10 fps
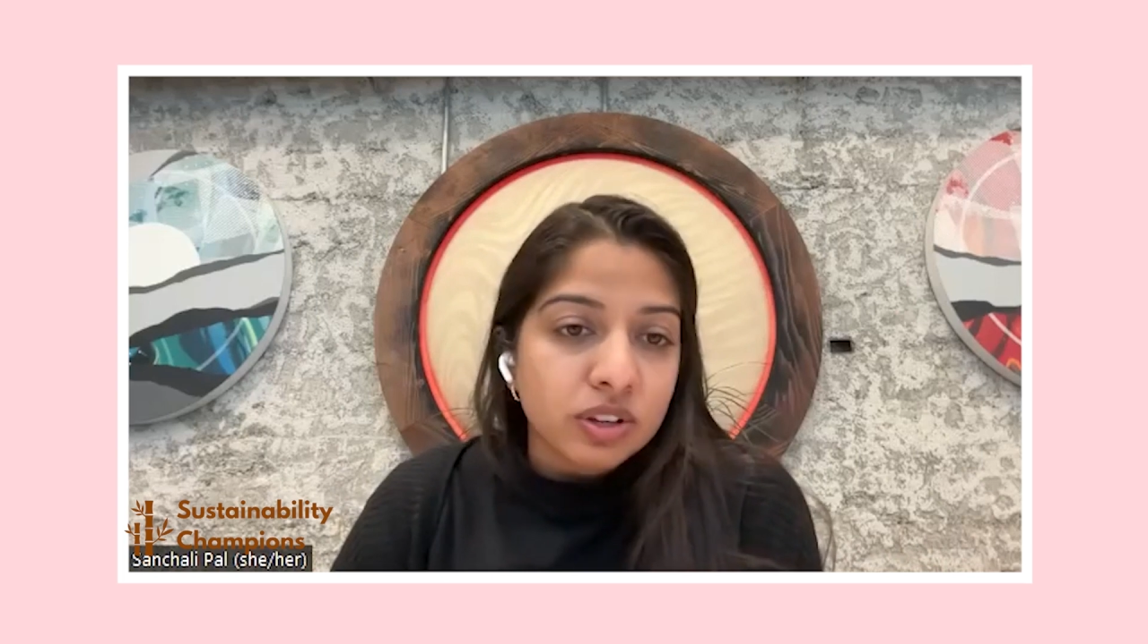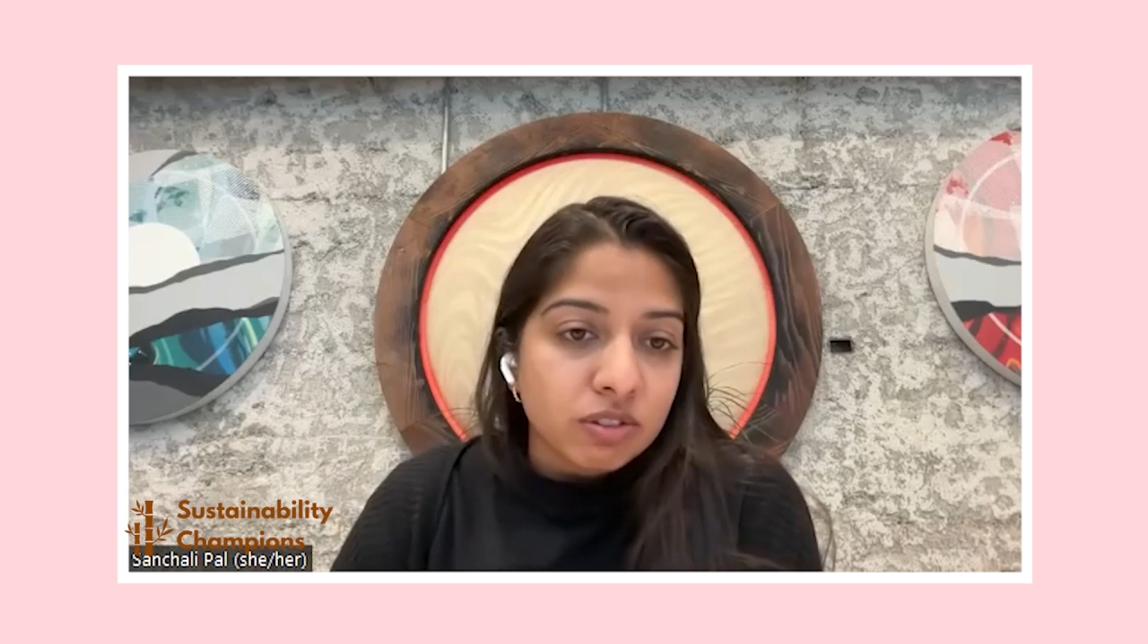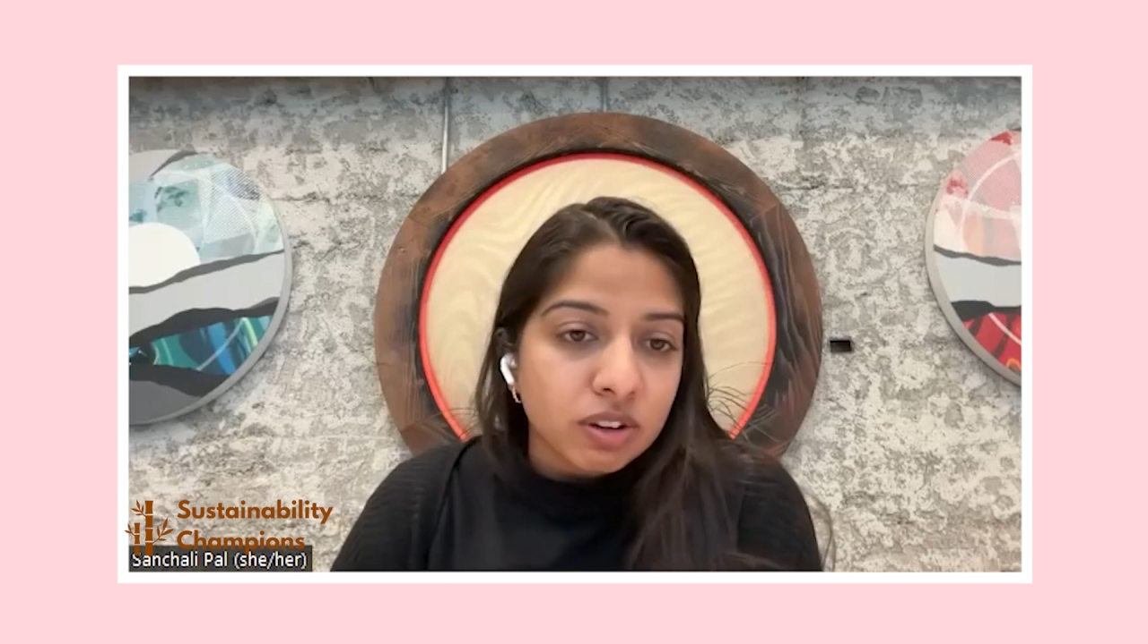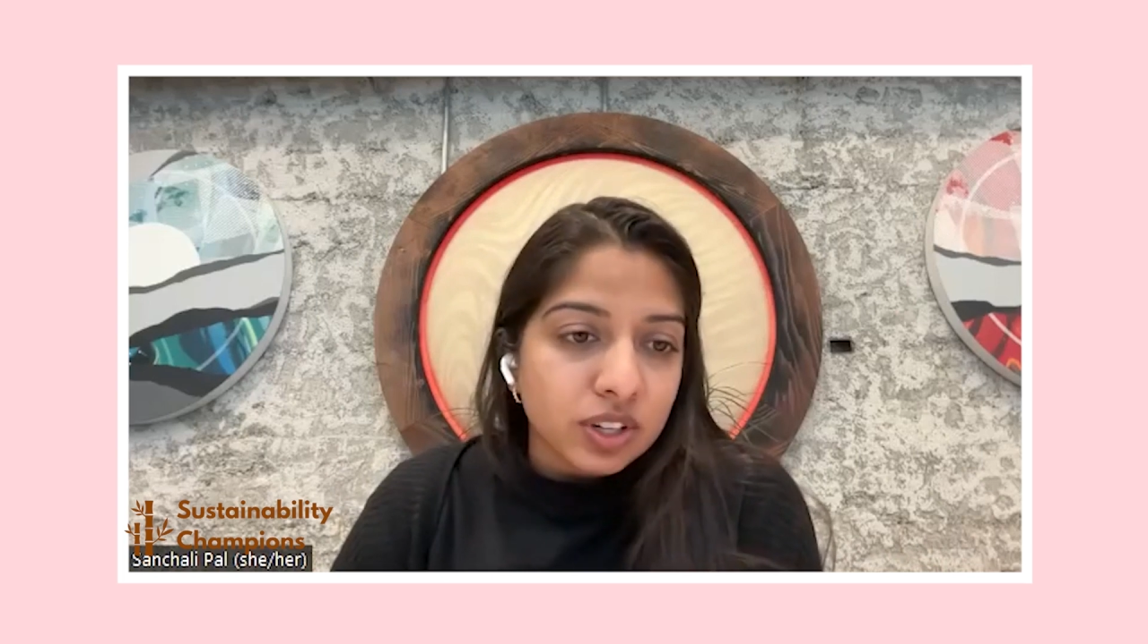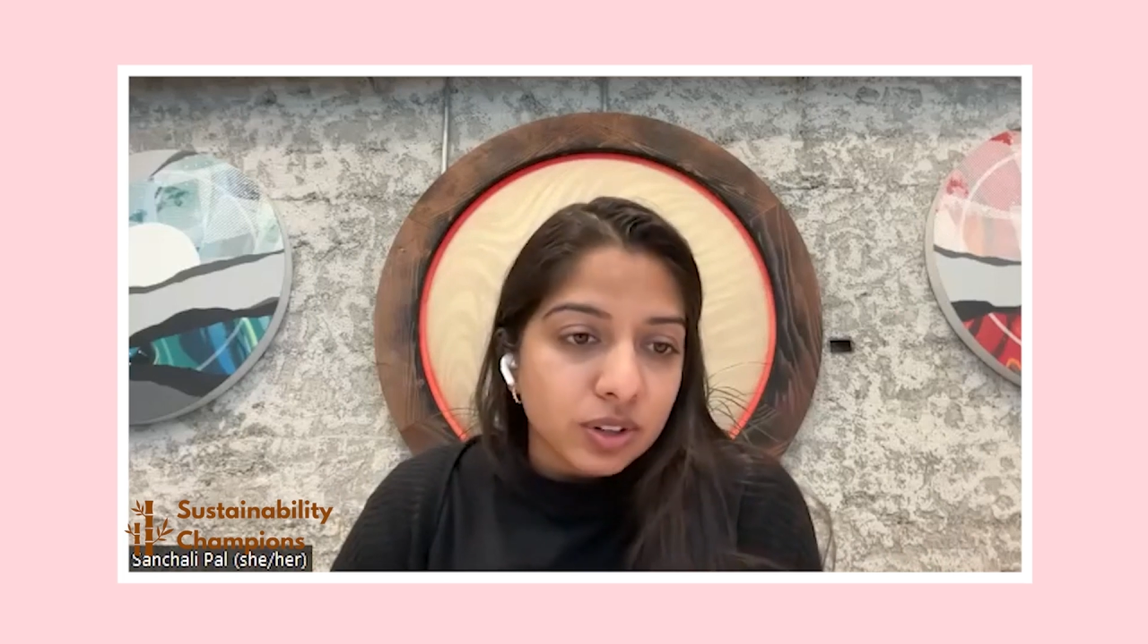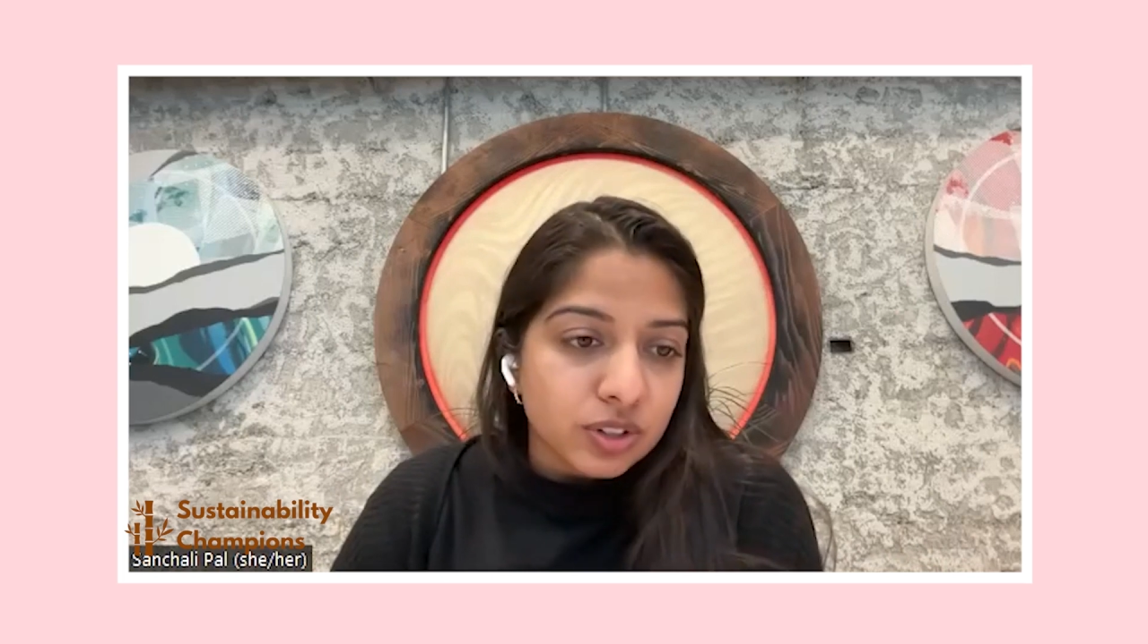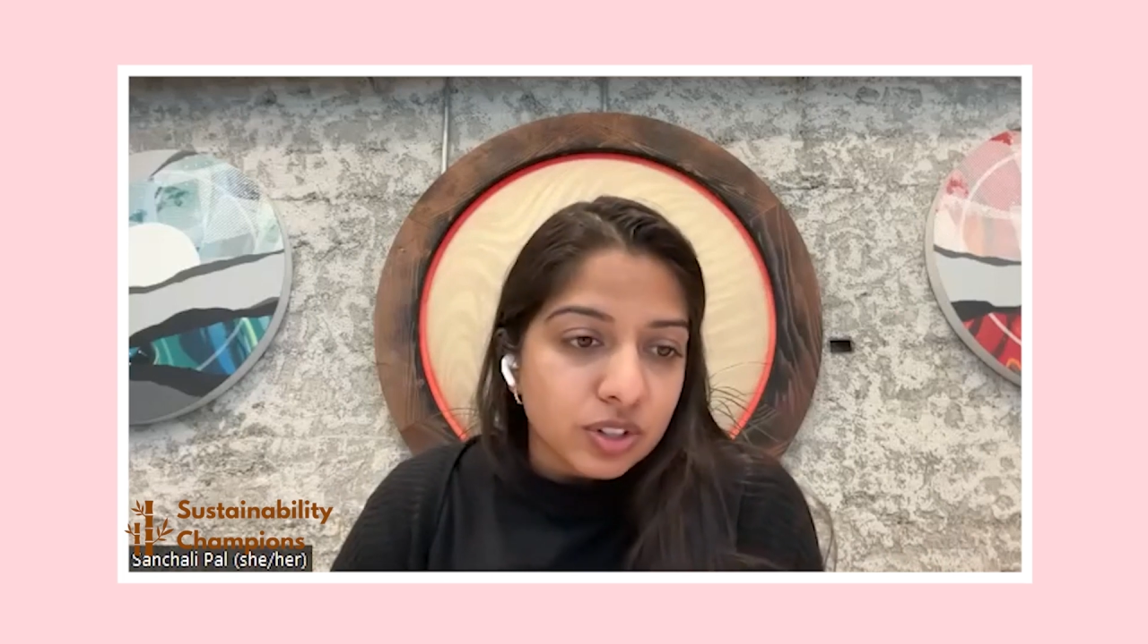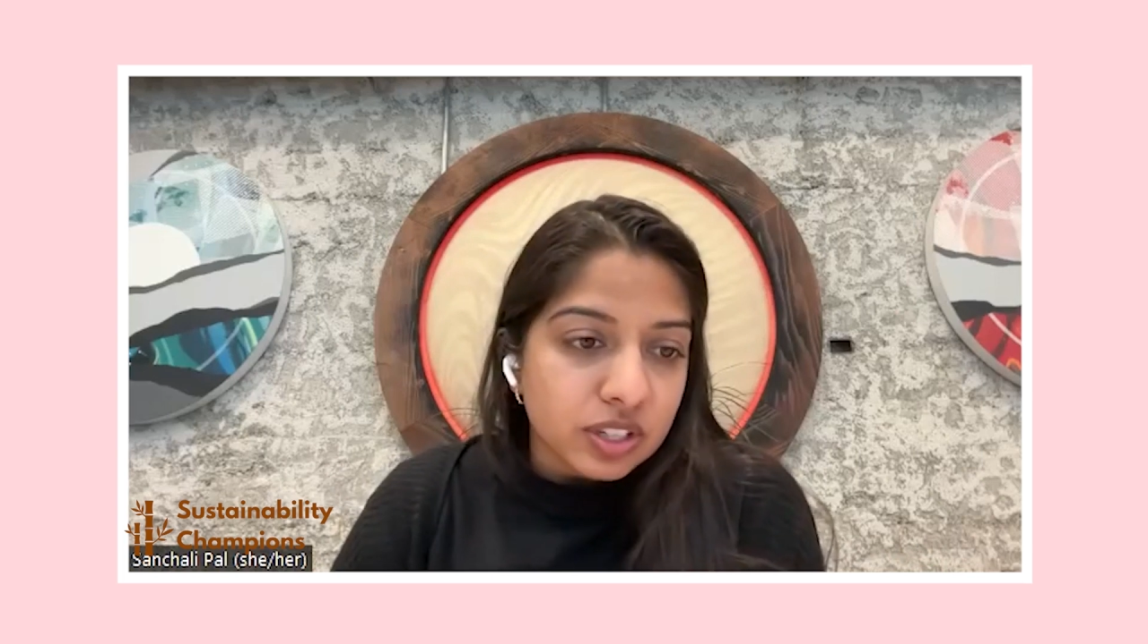$25